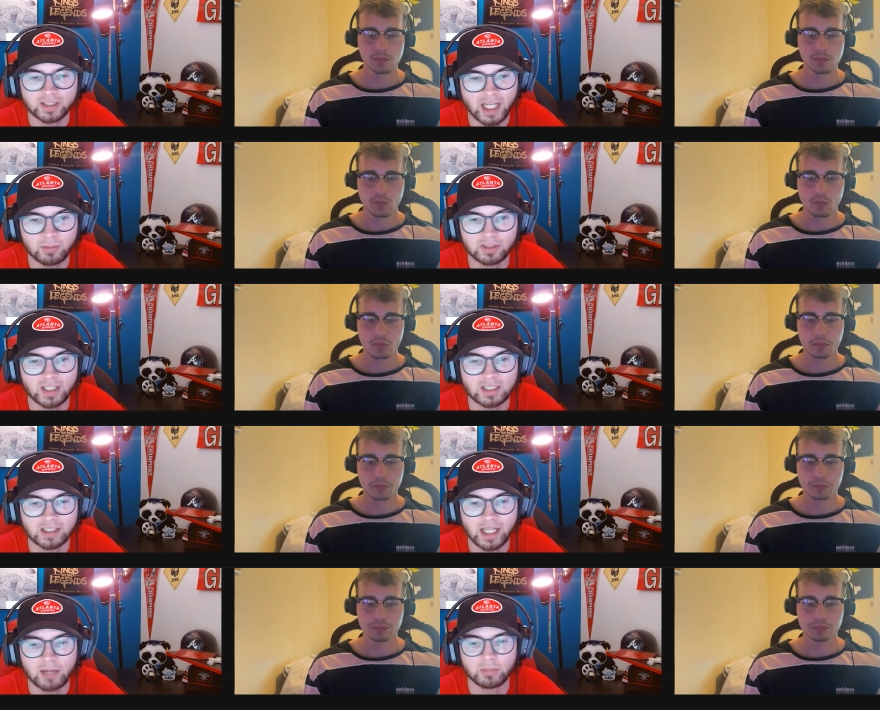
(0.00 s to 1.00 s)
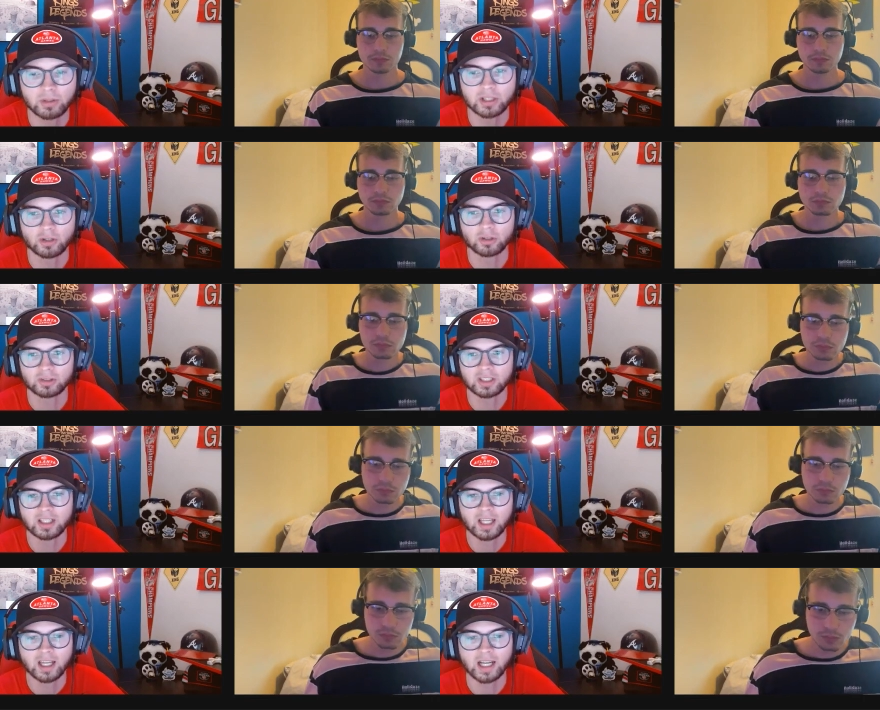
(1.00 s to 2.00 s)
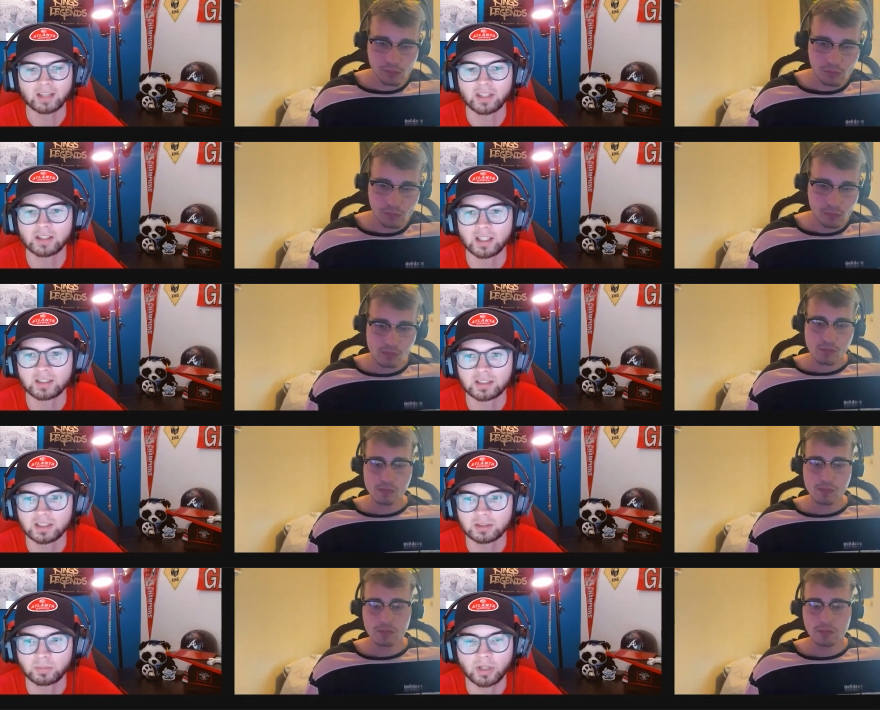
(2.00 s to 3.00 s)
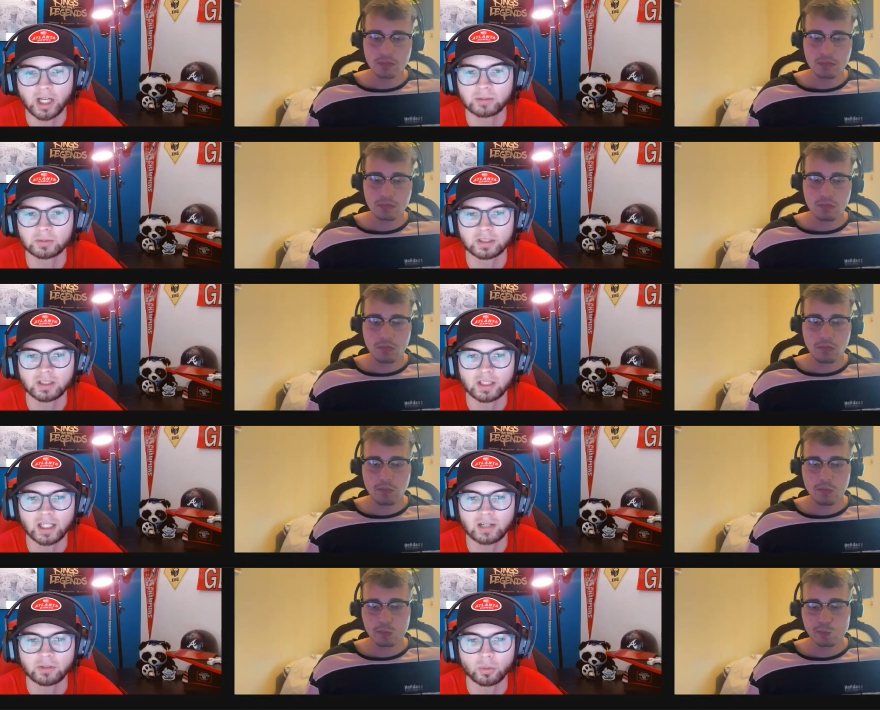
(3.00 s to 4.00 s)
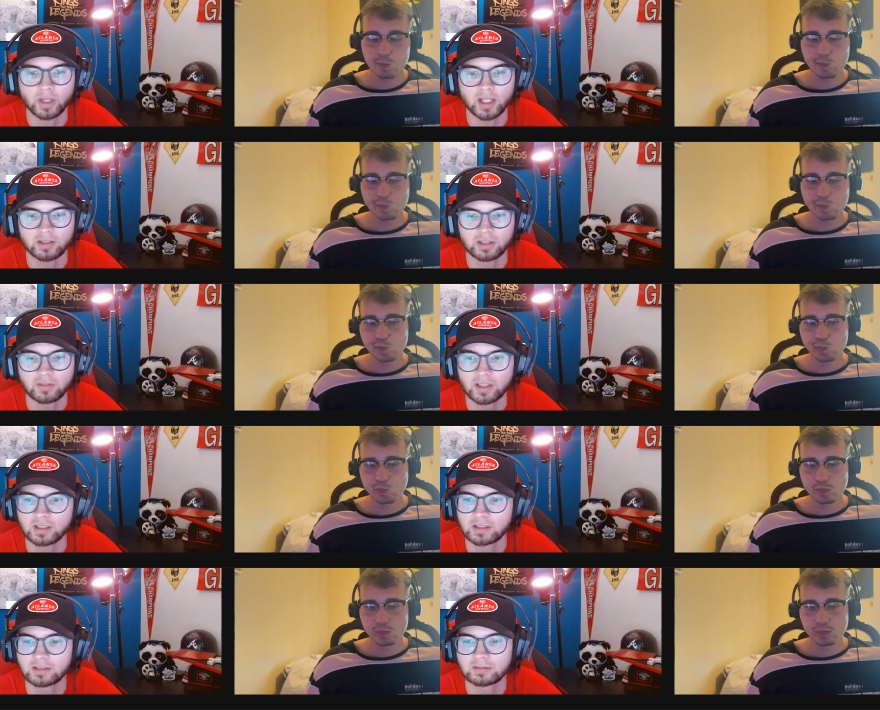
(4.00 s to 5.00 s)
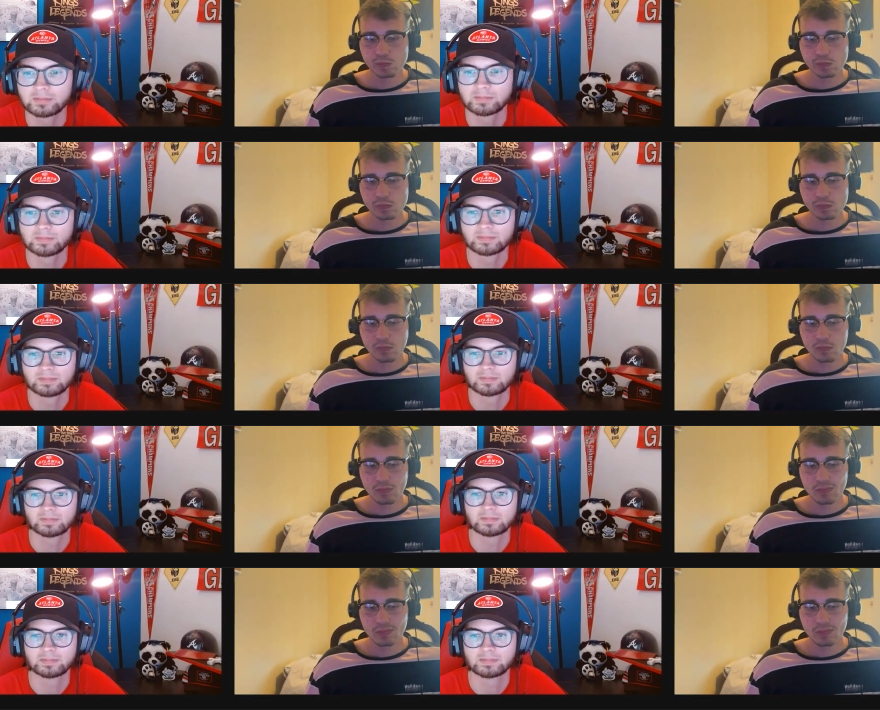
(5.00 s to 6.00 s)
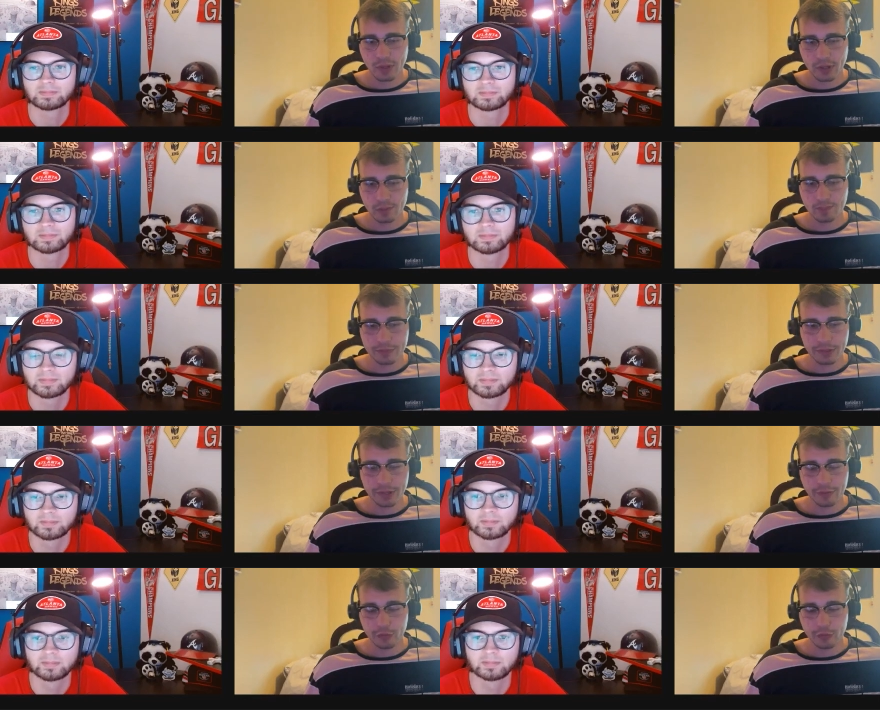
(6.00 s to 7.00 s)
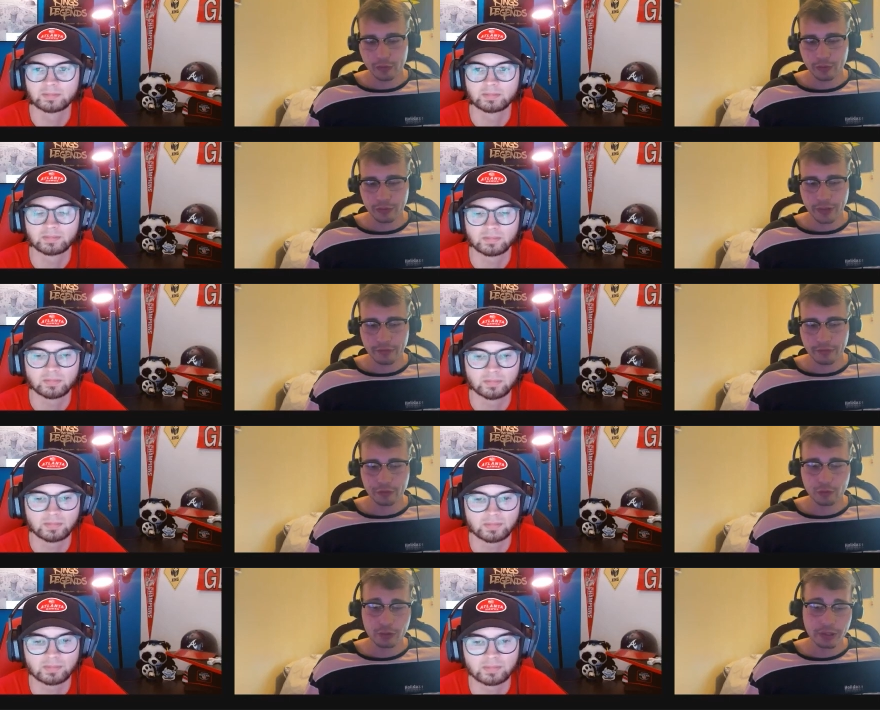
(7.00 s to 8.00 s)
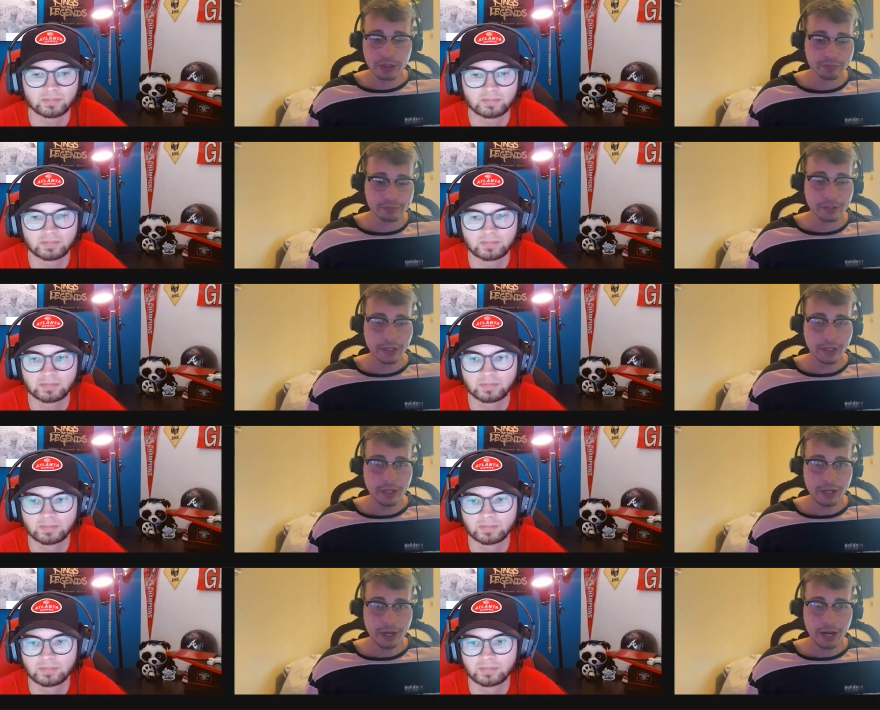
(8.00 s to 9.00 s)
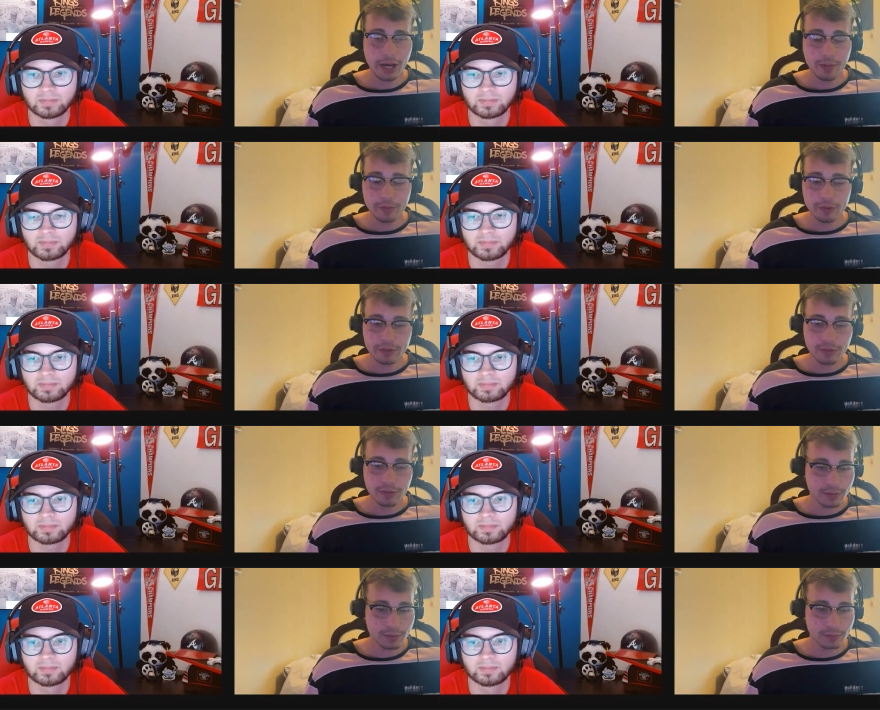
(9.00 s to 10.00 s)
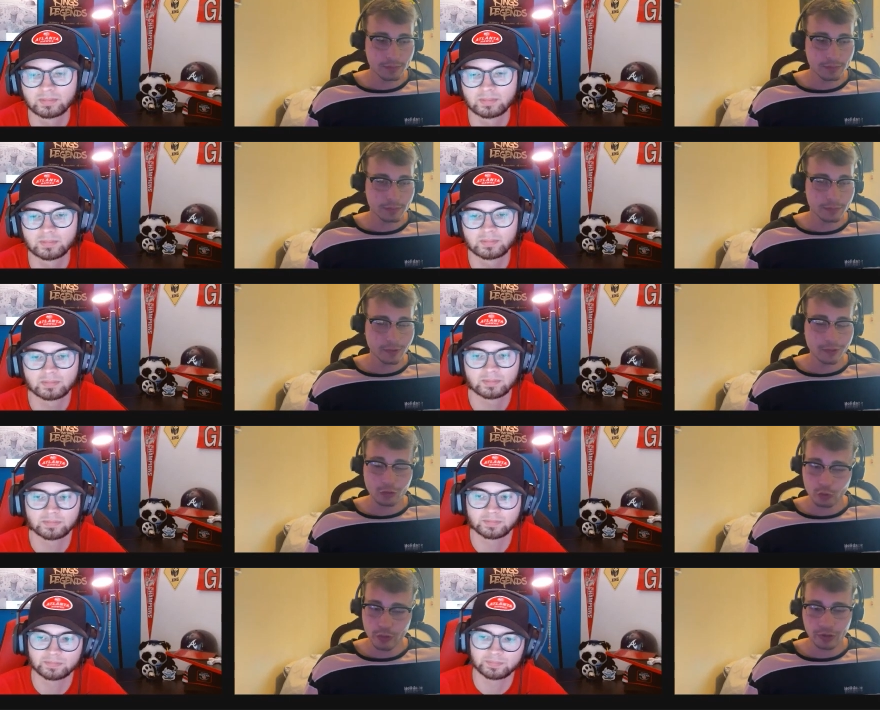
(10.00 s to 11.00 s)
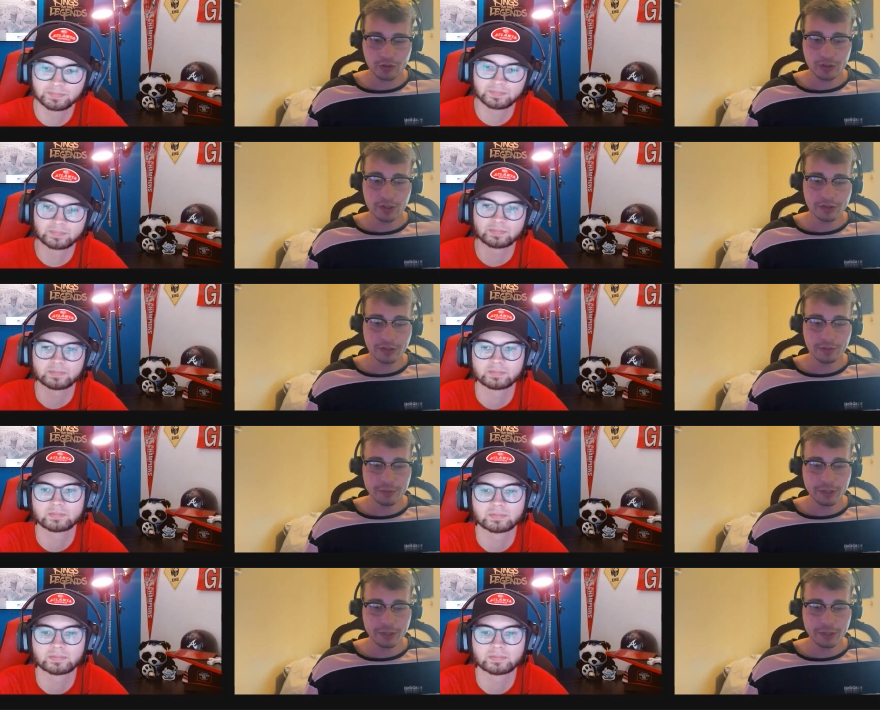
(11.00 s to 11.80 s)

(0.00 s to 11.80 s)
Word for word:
Speaker 1: establish that jab pretty early, I think that she's probably going to have her way in this fight.
Speaker 2: Yeah, going to have to agree with that for sure. And I'm going to assume that she is going to be